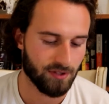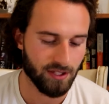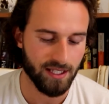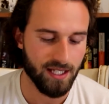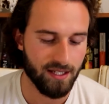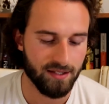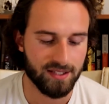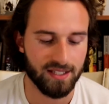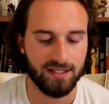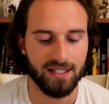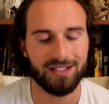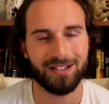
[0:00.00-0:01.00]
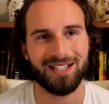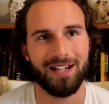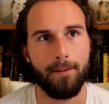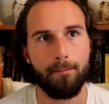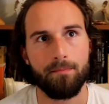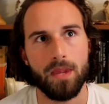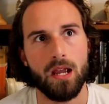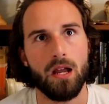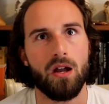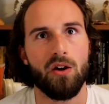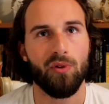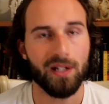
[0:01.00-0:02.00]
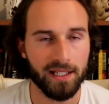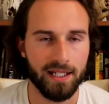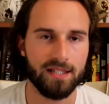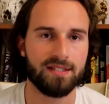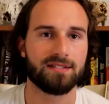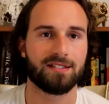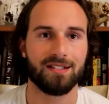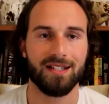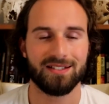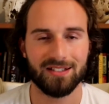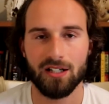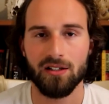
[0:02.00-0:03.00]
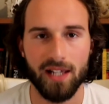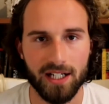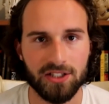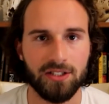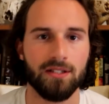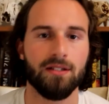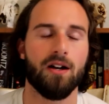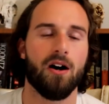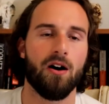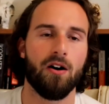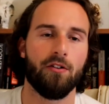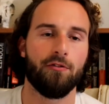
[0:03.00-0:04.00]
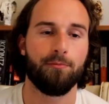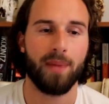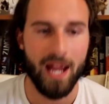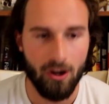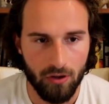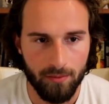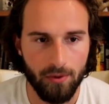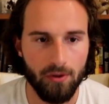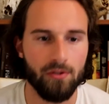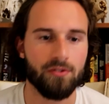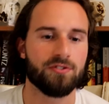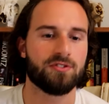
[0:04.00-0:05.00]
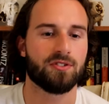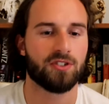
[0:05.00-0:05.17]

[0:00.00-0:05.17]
really is, is it's, what it is, is it's a collection of parables,